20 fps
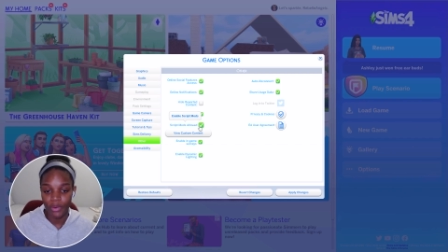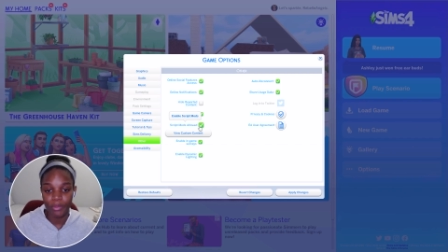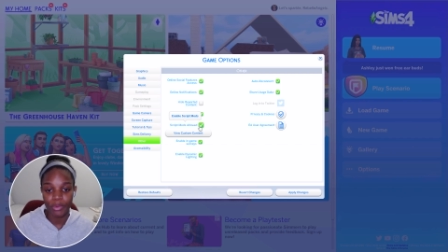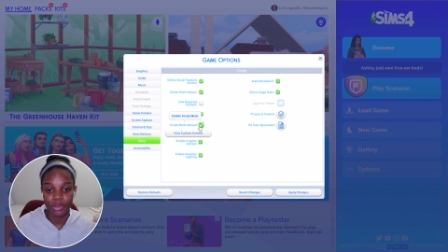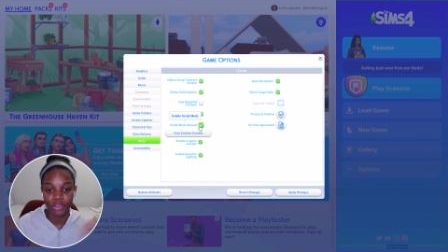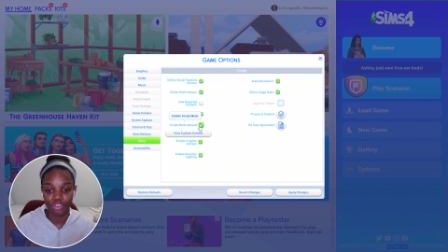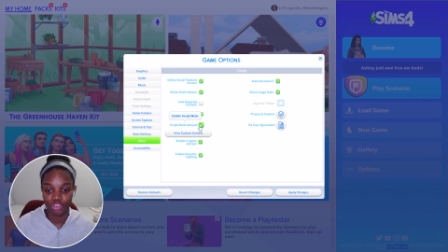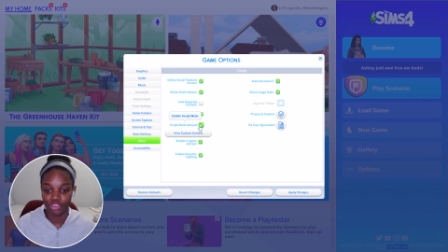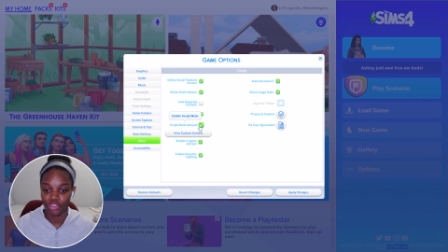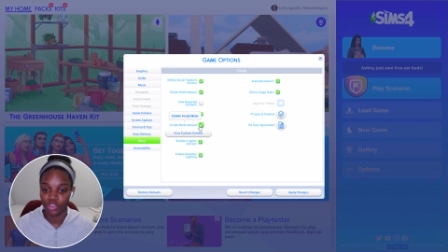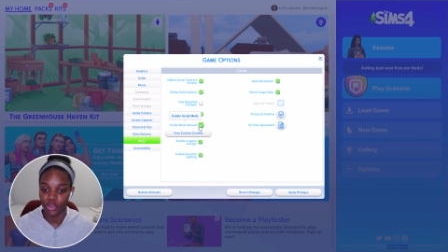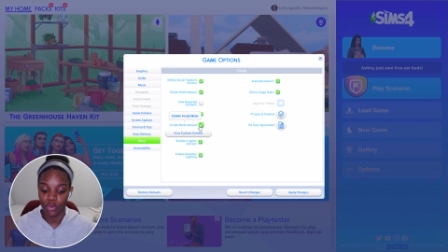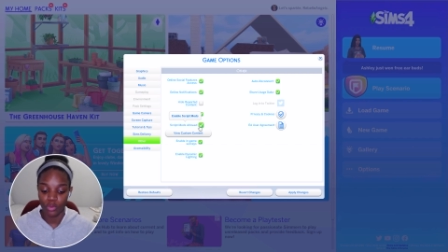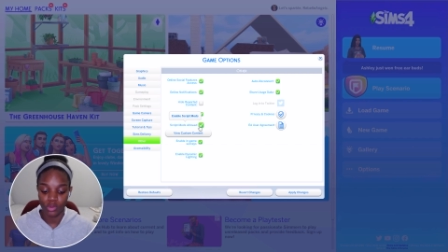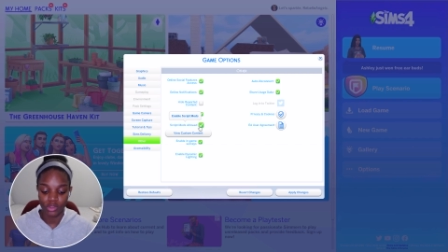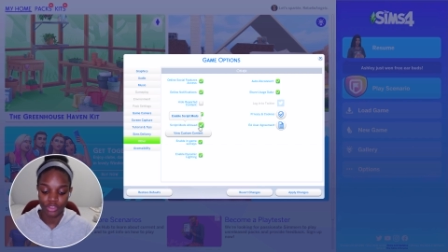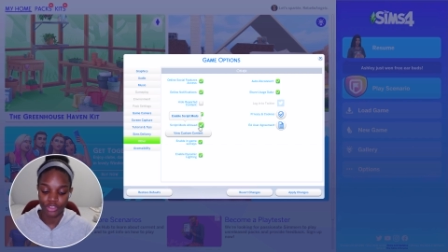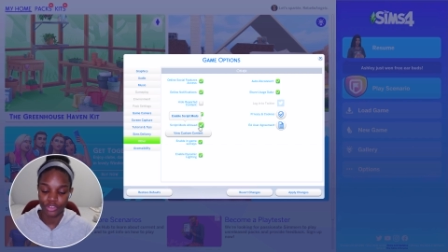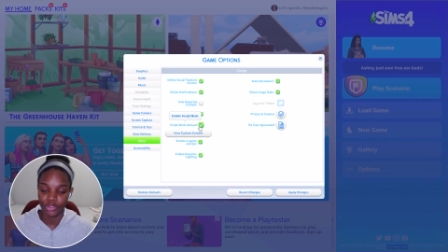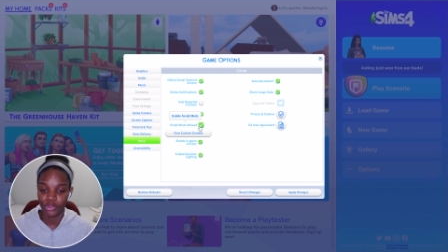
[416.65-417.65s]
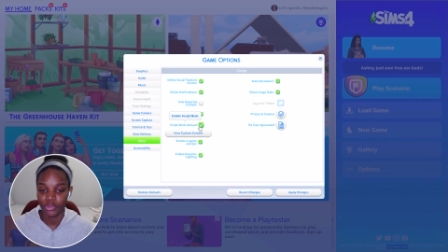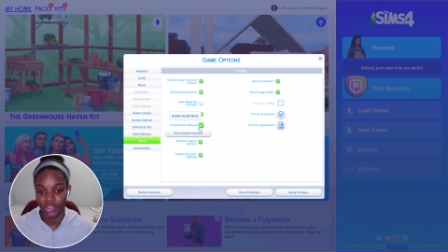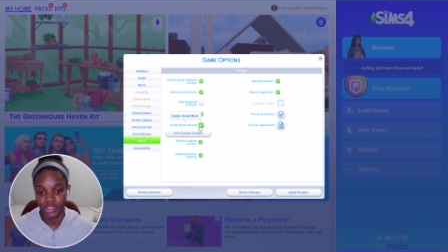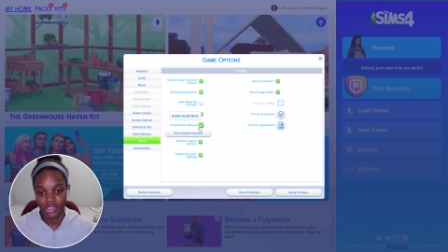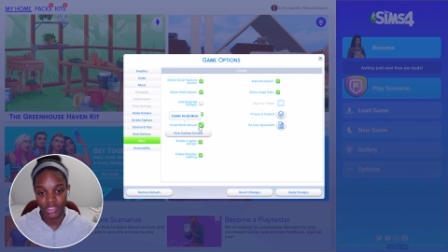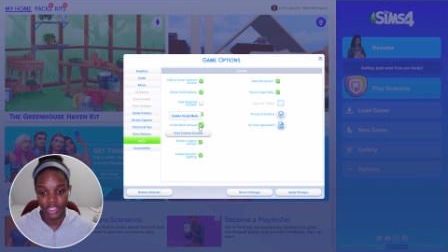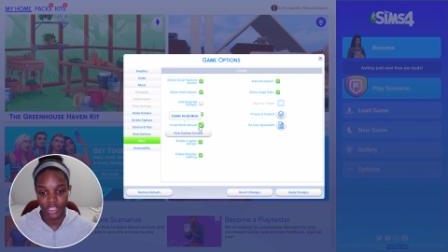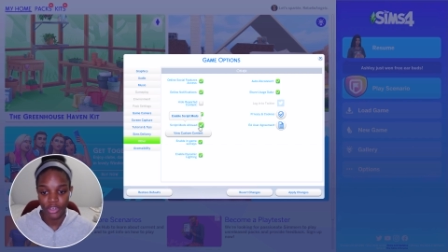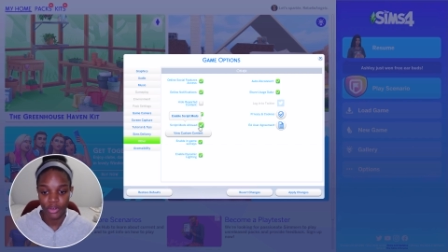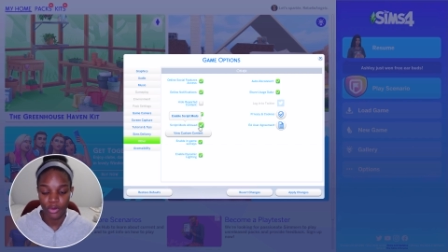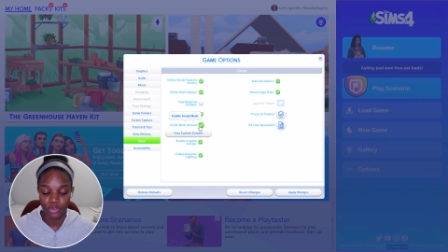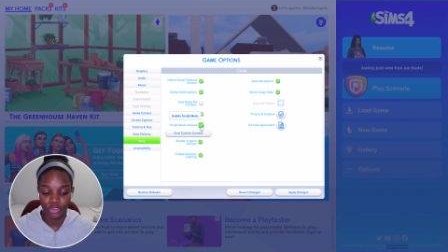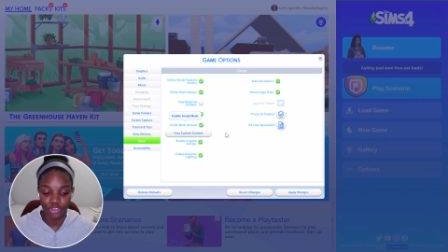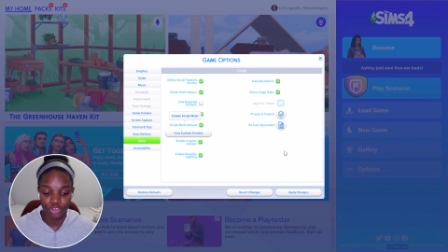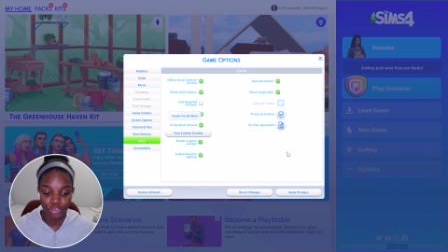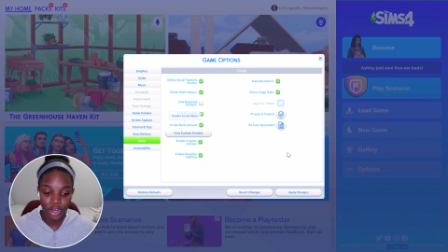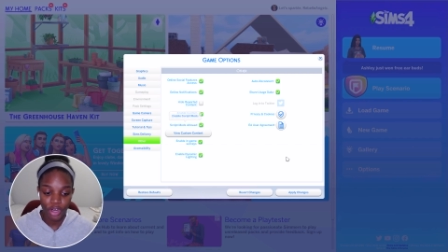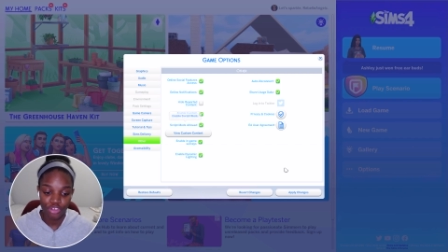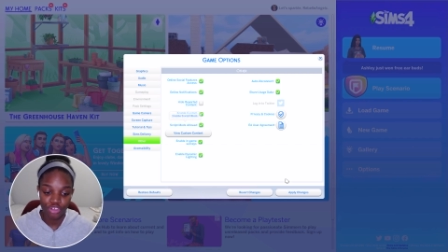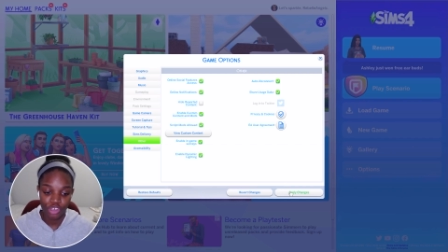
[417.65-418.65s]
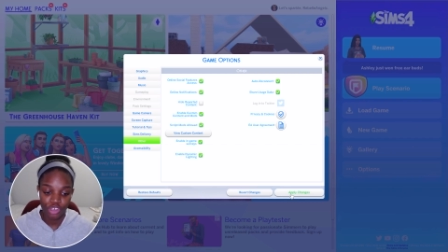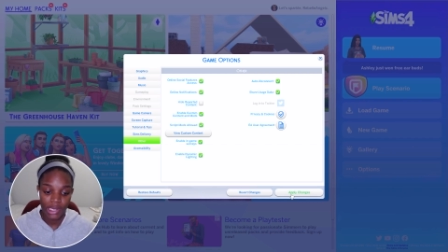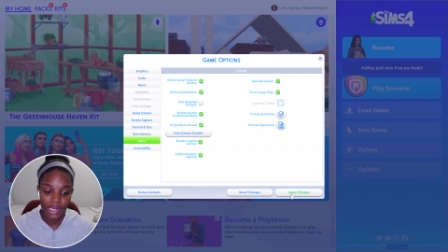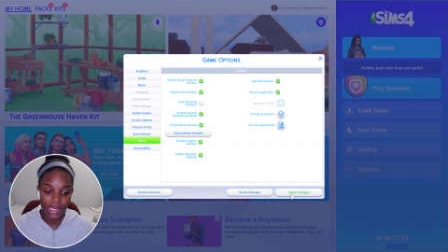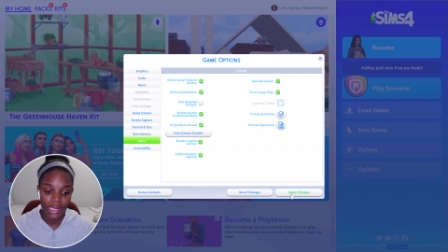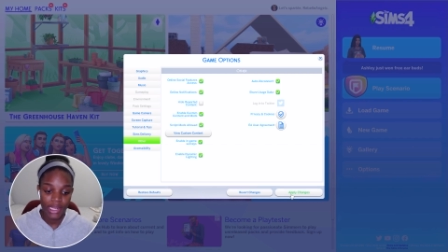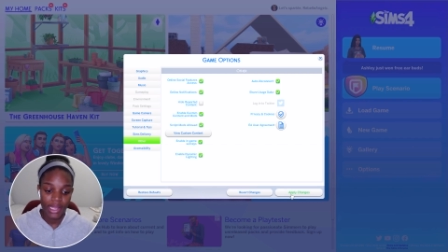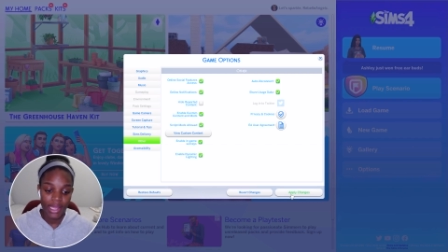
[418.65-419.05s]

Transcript: But just know you're using this at your own discretion.